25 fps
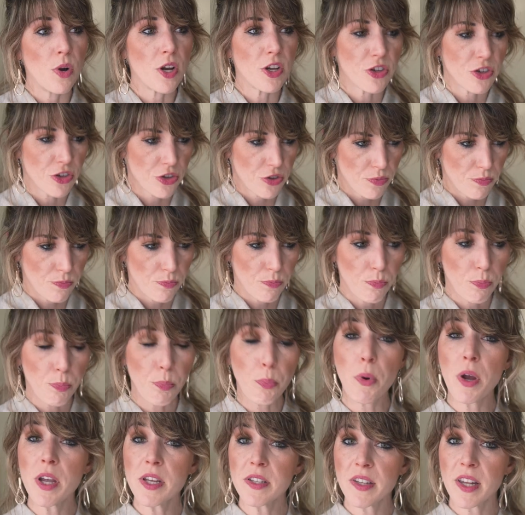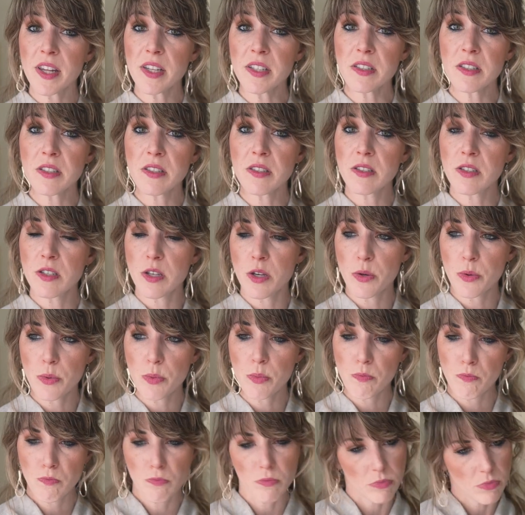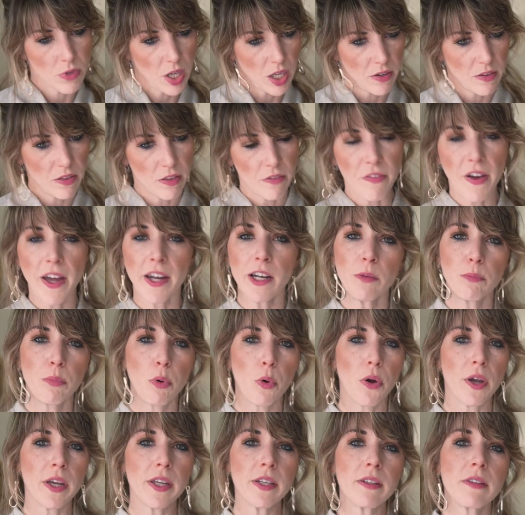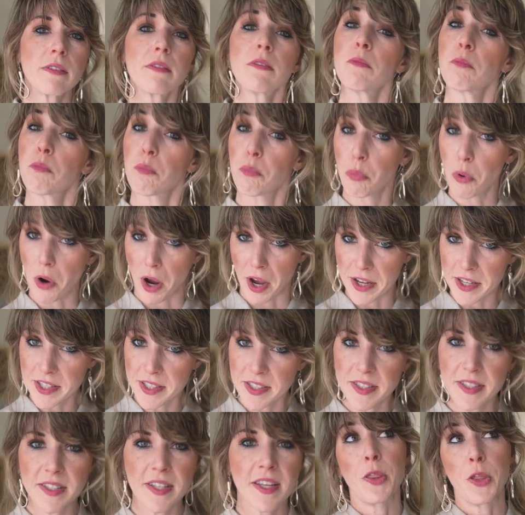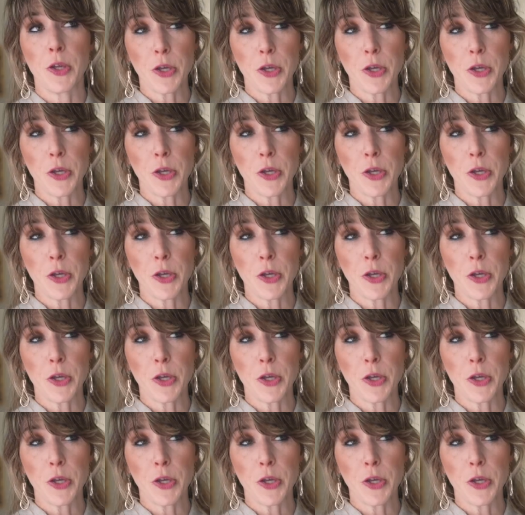Which brings us to kind of the final point, price.